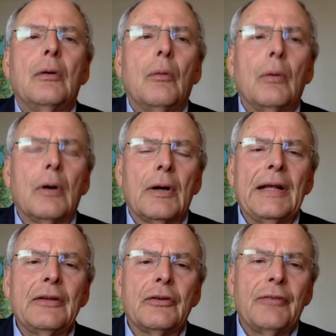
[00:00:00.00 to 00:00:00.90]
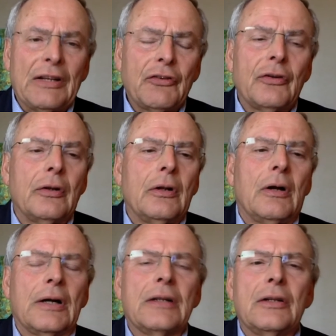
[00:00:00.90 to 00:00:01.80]
or interventional
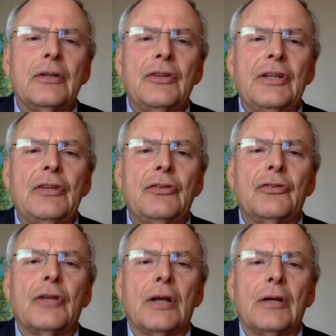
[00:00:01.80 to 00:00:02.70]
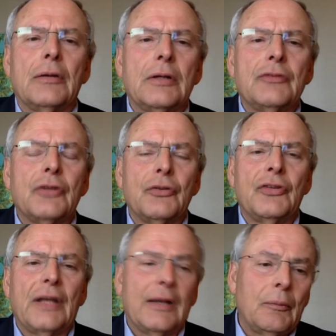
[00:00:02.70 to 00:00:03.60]
heart disease
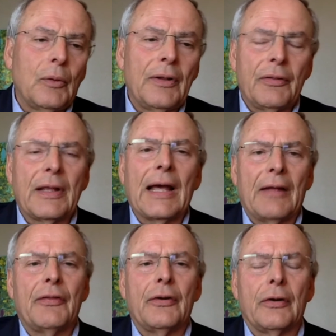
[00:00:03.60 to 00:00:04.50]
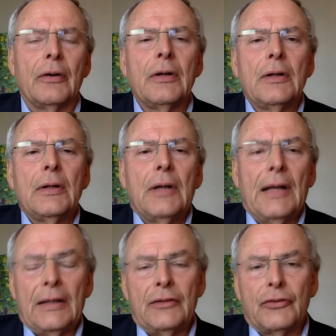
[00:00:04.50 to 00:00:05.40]
associated with catheter
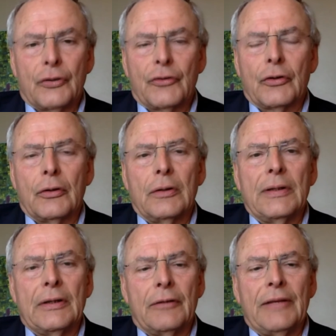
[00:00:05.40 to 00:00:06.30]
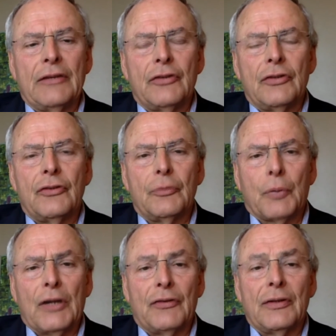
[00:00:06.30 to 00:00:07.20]
and surgical interventions is
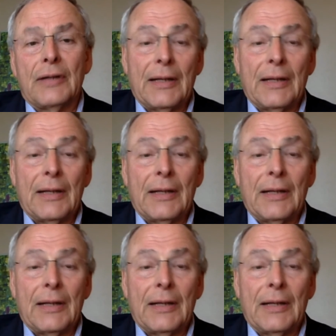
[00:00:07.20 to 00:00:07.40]
present.